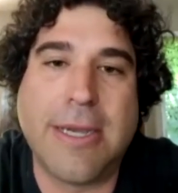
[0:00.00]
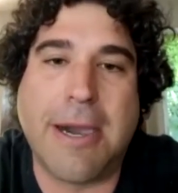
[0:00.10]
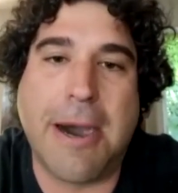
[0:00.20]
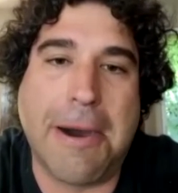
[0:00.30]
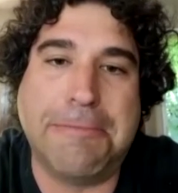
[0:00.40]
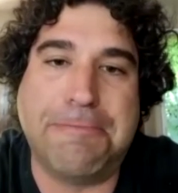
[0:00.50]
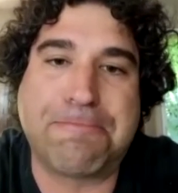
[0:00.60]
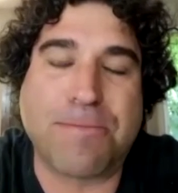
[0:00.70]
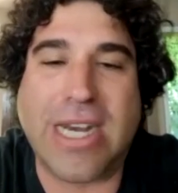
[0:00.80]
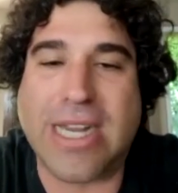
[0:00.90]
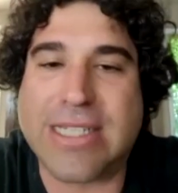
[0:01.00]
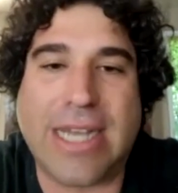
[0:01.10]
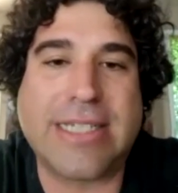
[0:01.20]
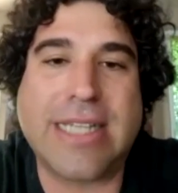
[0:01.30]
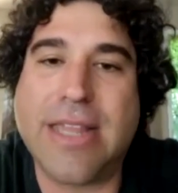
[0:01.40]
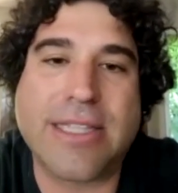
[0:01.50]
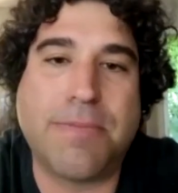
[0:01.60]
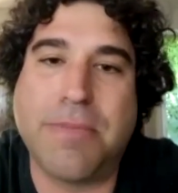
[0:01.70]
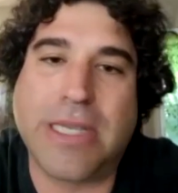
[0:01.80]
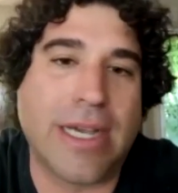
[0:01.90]
And I say this
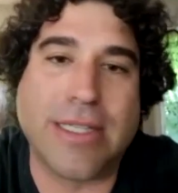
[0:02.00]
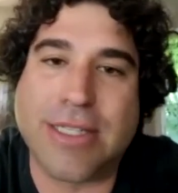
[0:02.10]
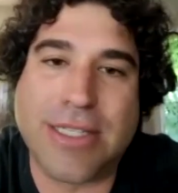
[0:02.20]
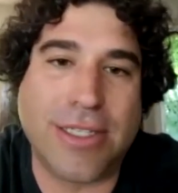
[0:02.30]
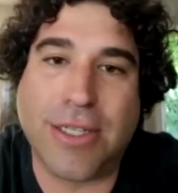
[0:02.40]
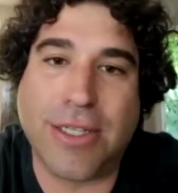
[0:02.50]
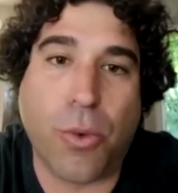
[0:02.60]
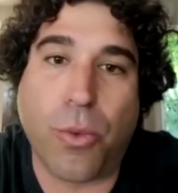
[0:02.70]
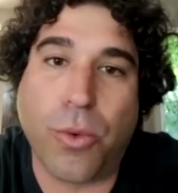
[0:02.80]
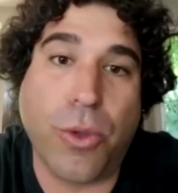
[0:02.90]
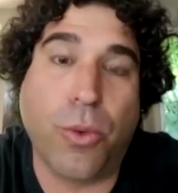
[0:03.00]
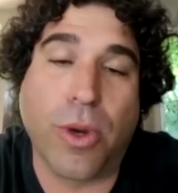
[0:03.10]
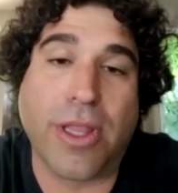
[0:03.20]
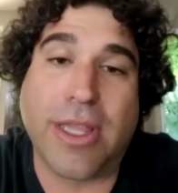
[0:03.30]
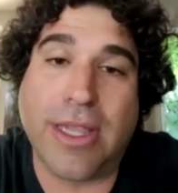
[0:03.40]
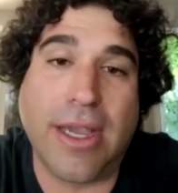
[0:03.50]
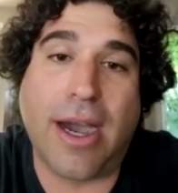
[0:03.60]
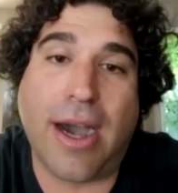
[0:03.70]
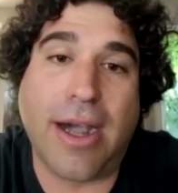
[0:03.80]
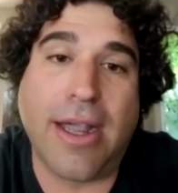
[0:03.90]
because, you really,
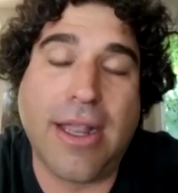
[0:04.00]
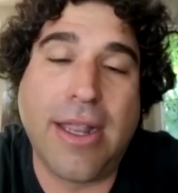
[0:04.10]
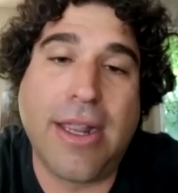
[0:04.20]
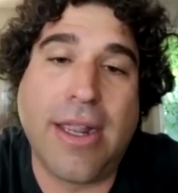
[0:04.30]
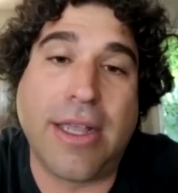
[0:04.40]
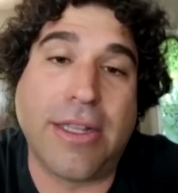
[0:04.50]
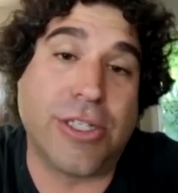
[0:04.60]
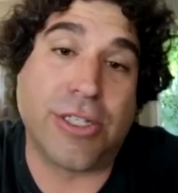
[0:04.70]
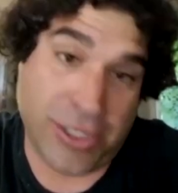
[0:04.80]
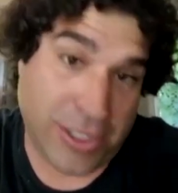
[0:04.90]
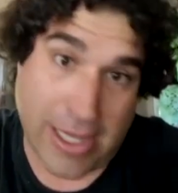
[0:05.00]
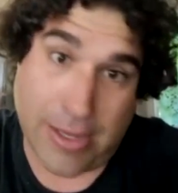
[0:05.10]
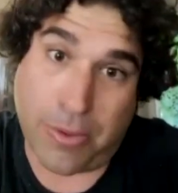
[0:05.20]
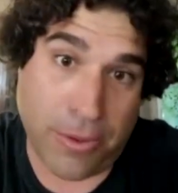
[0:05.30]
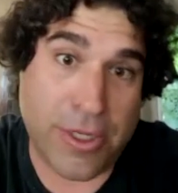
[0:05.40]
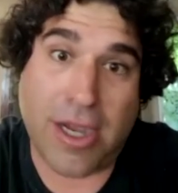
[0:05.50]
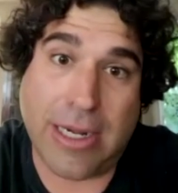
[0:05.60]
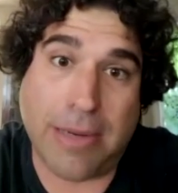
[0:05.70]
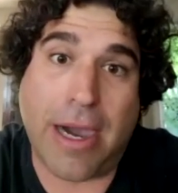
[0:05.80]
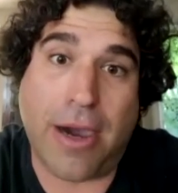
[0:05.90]
just like we were talking
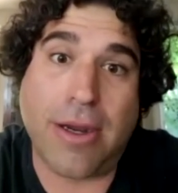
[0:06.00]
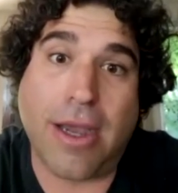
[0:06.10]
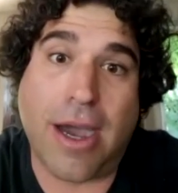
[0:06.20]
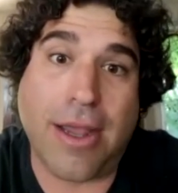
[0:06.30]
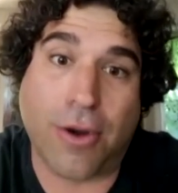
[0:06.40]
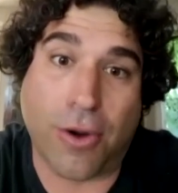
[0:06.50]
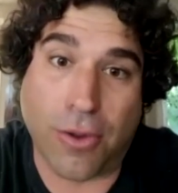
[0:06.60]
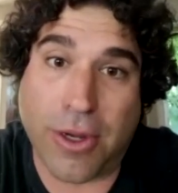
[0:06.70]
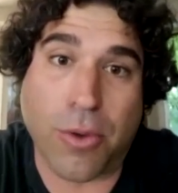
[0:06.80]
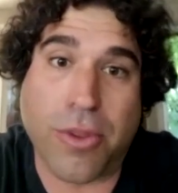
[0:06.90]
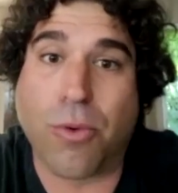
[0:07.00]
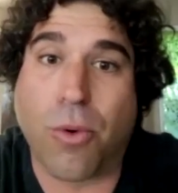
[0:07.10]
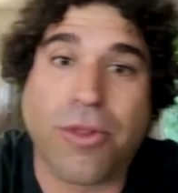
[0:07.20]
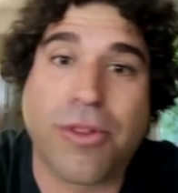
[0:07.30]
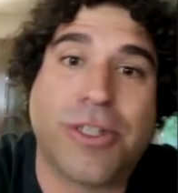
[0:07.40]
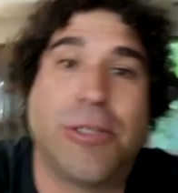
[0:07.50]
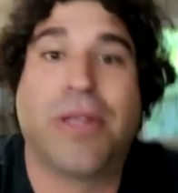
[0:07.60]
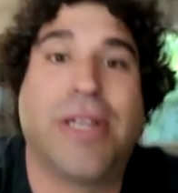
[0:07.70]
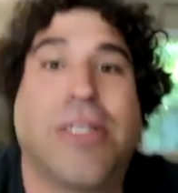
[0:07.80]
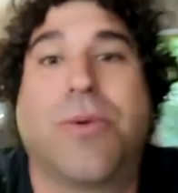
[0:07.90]
about earlier with an order that you
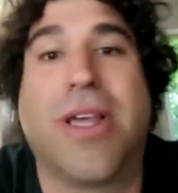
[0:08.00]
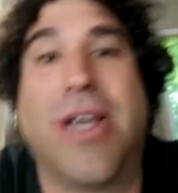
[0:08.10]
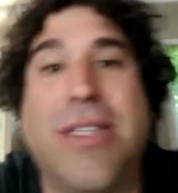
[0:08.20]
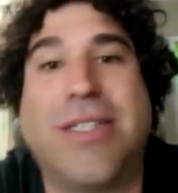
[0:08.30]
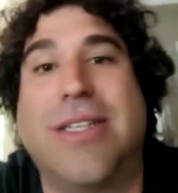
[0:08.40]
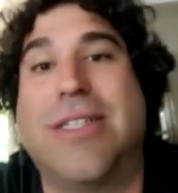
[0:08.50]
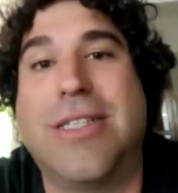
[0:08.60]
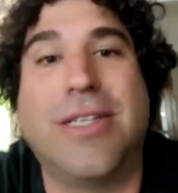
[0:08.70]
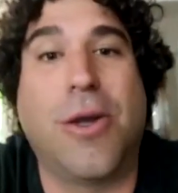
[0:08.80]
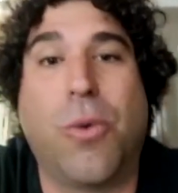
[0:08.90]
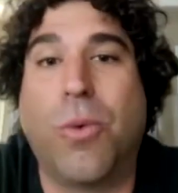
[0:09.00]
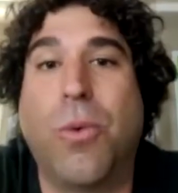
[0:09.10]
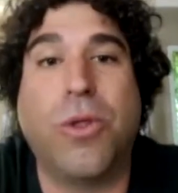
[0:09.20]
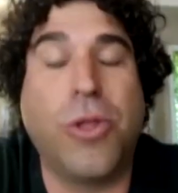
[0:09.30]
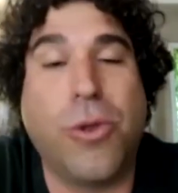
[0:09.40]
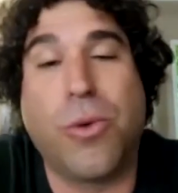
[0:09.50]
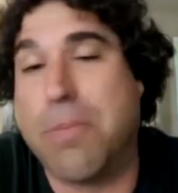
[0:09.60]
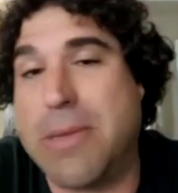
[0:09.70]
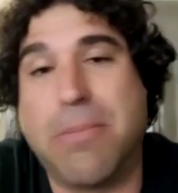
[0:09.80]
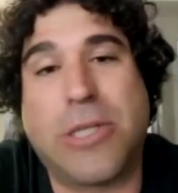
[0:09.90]
placed with us, is, you can
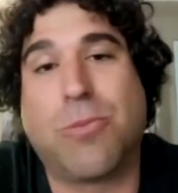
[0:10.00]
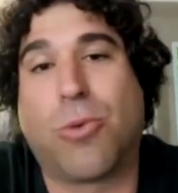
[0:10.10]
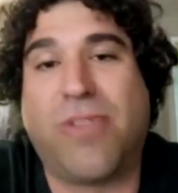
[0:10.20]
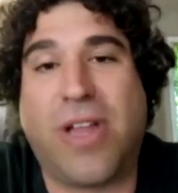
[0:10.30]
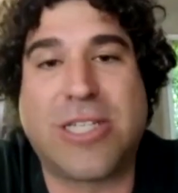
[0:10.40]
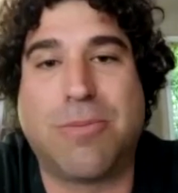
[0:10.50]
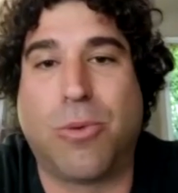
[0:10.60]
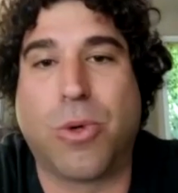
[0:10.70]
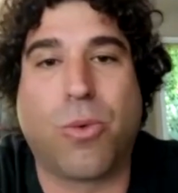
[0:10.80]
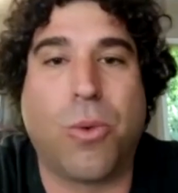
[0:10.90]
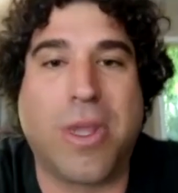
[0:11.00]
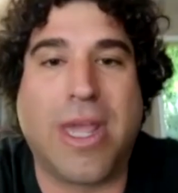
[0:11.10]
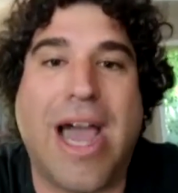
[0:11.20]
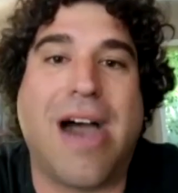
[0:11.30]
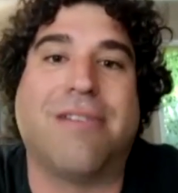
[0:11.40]
be much more flexible with what we have.